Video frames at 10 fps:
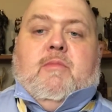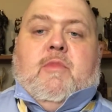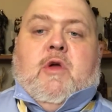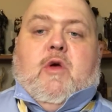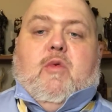
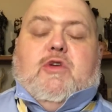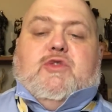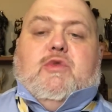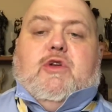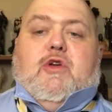what you
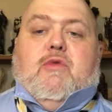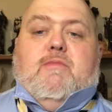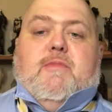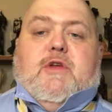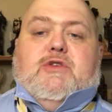want to do
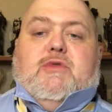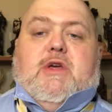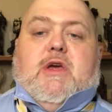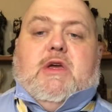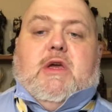is you
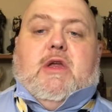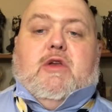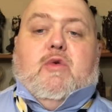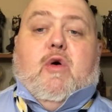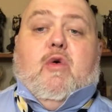take and you
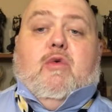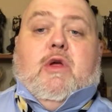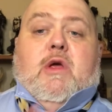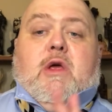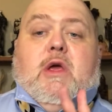hold
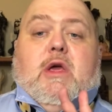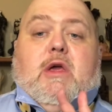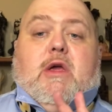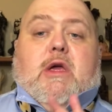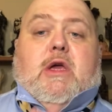
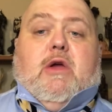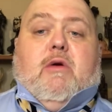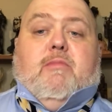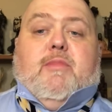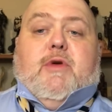here,
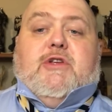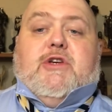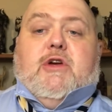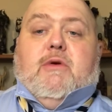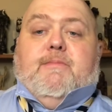pinch here,